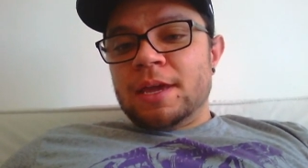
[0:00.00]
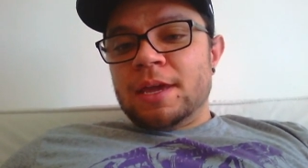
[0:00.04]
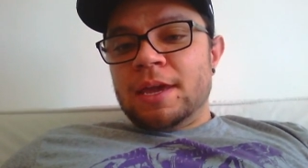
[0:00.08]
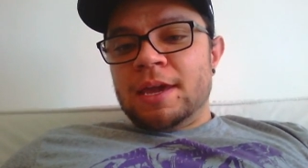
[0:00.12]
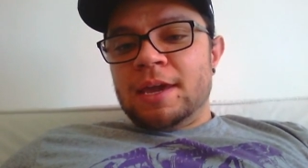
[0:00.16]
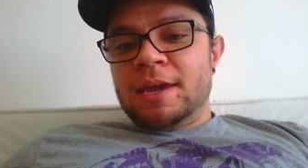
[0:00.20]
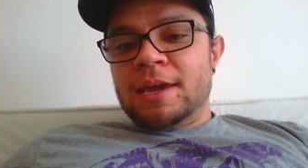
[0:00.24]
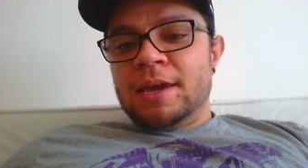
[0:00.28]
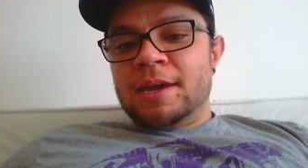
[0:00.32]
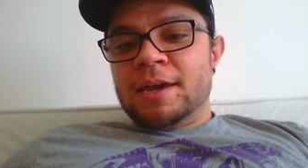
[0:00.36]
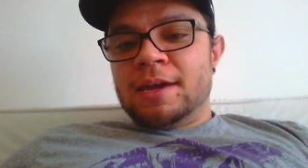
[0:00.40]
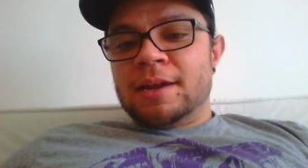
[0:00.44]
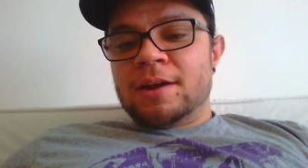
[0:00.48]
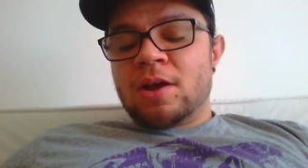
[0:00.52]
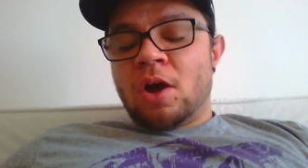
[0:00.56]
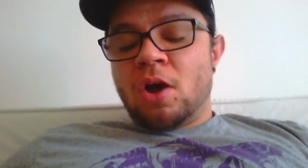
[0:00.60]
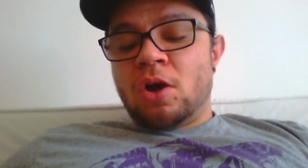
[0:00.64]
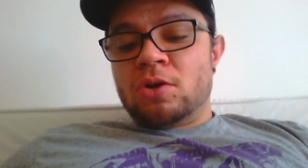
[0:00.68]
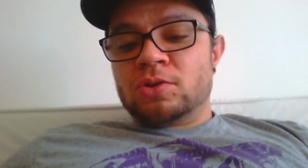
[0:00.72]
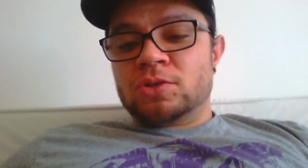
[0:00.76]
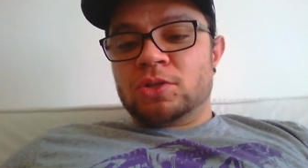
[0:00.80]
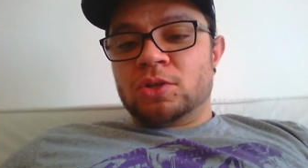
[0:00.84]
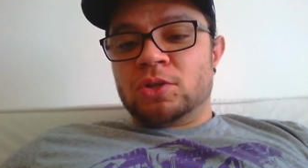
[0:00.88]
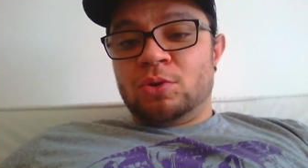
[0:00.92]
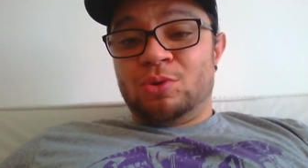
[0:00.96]
and
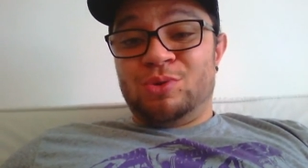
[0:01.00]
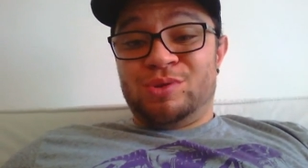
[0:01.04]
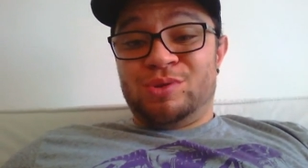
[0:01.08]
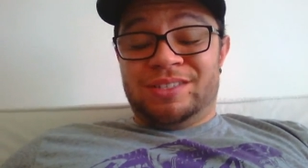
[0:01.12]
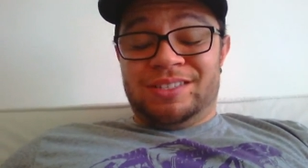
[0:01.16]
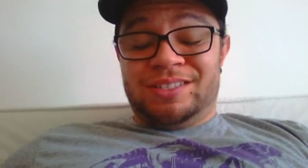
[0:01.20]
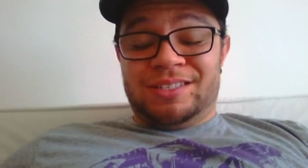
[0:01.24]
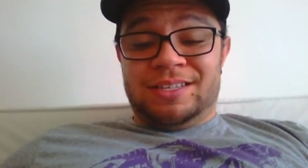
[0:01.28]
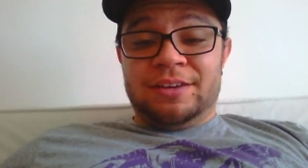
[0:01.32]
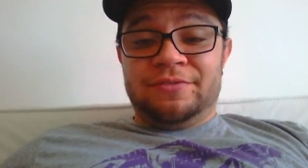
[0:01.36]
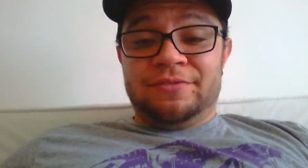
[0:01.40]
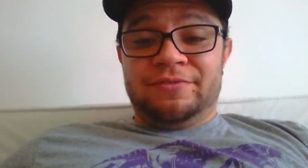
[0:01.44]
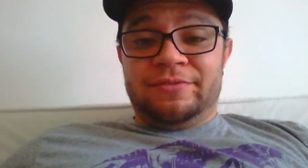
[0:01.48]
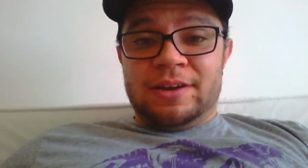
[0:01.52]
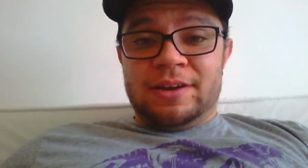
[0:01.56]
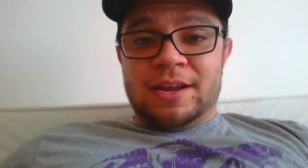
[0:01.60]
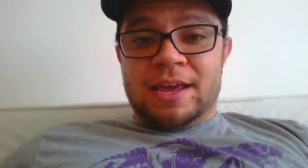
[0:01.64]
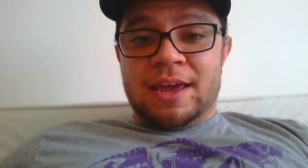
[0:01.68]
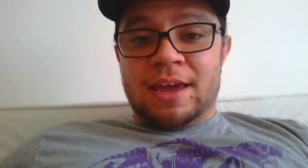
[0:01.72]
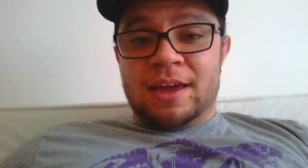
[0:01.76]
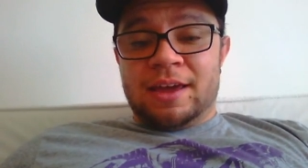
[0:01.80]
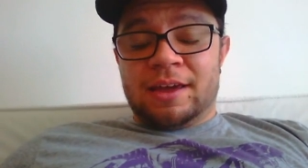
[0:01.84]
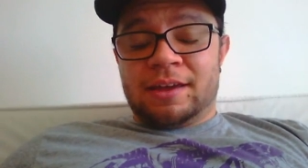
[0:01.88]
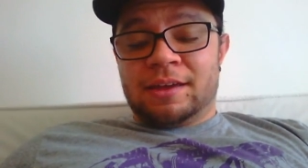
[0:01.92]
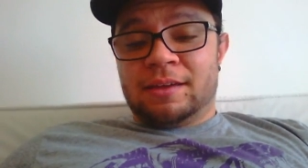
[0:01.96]
also stiff
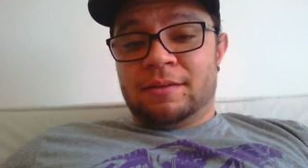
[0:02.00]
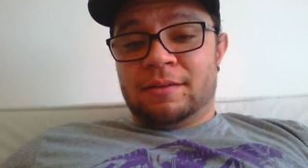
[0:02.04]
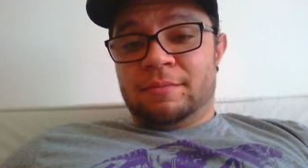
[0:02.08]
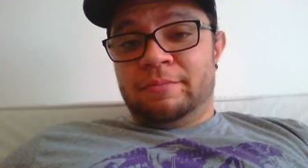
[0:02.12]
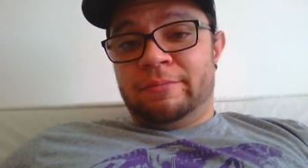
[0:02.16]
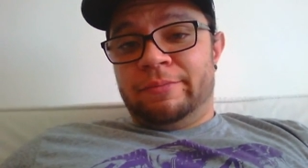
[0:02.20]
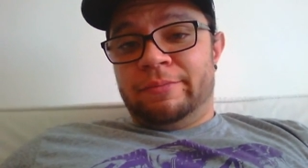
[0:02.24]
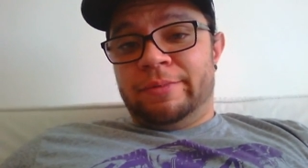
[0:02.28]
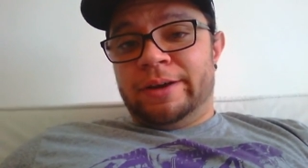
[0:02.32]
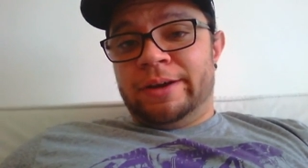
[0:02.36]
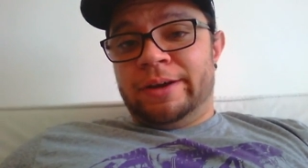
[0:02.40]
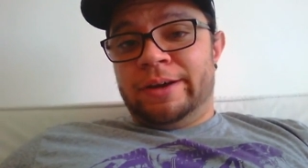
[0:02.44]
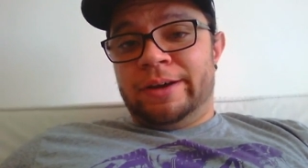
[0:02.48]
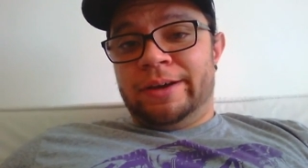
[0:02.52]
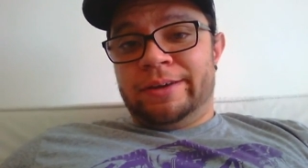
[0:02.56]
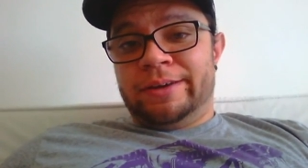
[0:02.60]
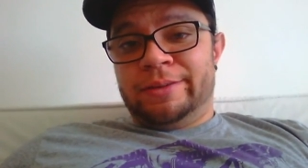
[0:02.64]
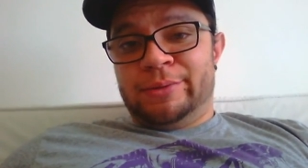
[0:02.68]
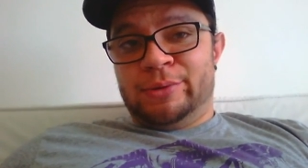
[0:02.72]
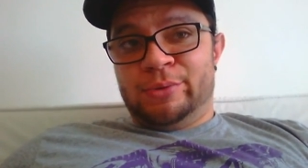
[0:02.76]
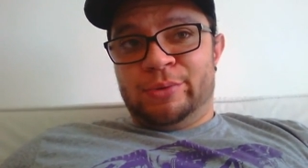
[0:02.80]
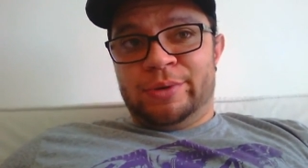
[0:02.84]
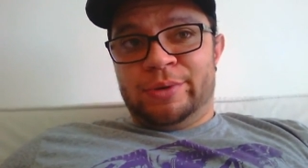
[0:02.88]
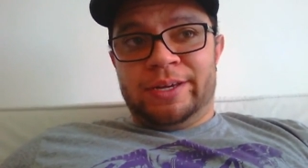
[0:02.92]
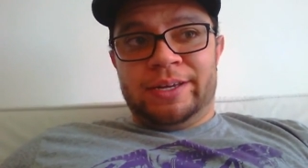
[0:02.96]
neck by
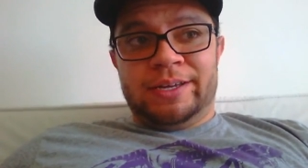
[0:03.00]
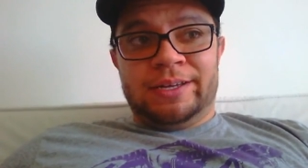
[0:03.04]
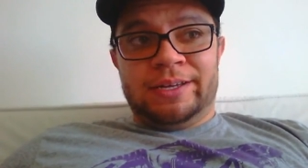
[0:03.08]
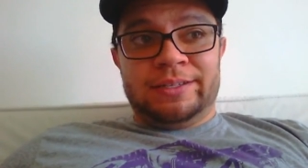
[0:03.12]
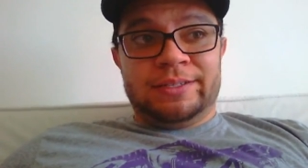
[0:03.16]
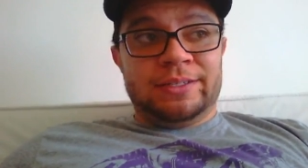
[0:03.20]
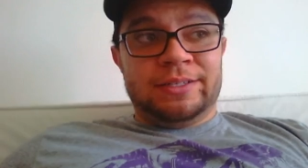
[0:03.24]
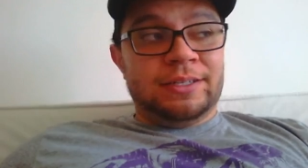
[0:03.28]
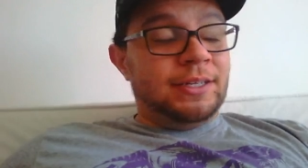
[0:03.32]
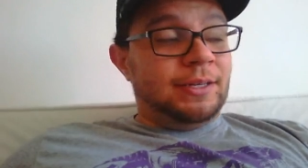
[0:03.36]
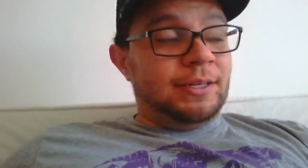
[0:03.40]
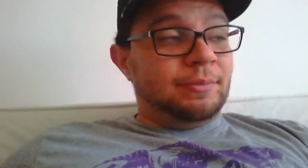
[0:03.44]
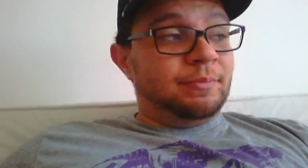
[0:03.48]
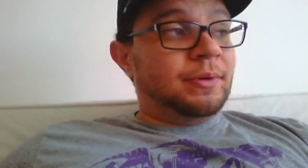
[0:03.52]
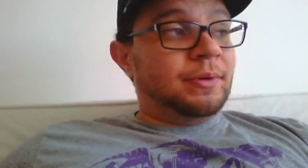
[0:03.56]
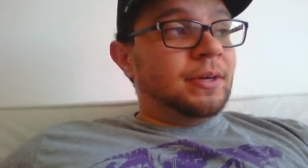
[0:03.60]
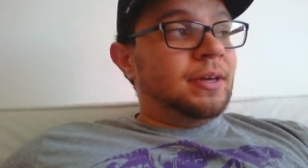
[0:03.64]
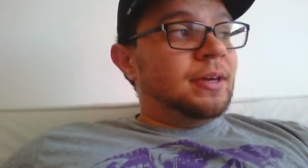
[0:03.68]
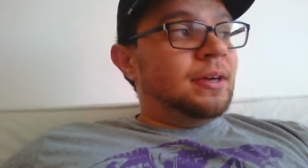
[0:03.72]
the way I sleep.